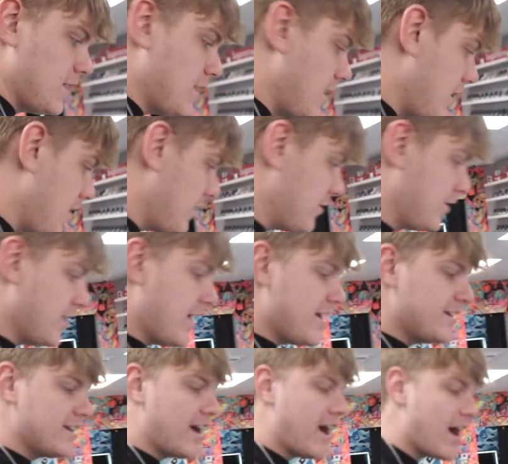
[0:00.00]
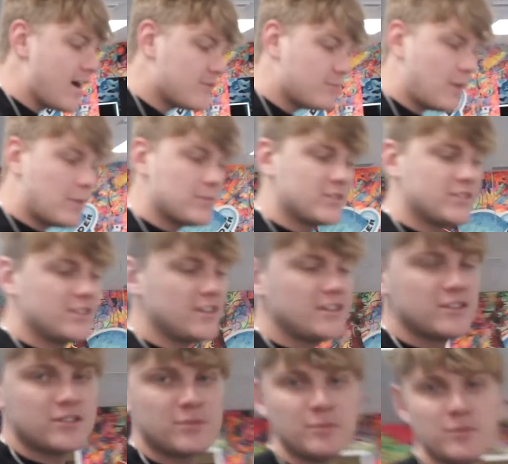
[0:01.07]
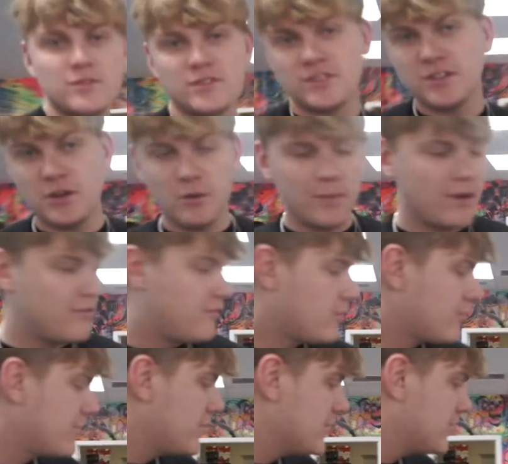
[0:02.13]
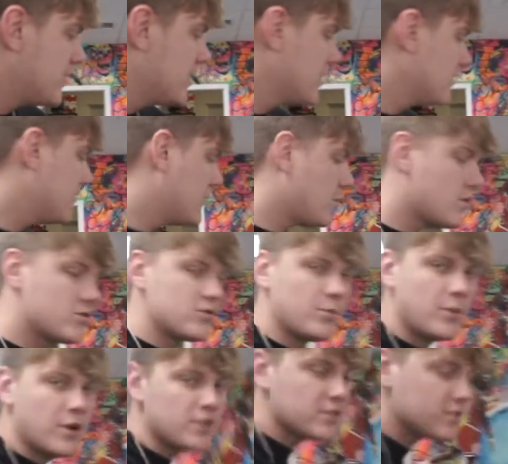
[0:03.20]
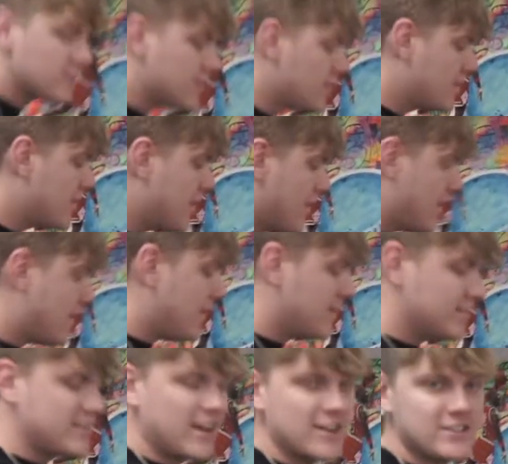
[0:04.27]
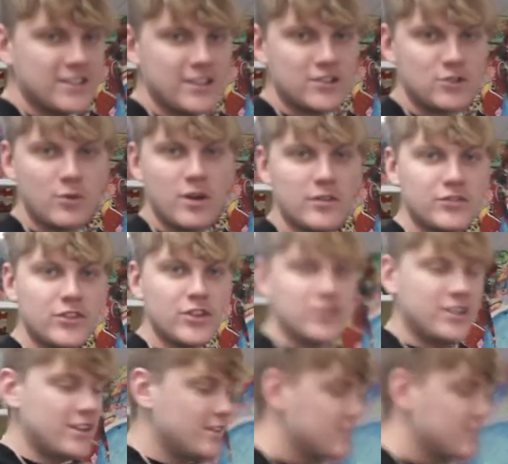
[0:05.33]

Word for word: Uh, the eight and a half Mambacita is, you know, about four fifty, four hundred bucks. And a size like twelve, thirteen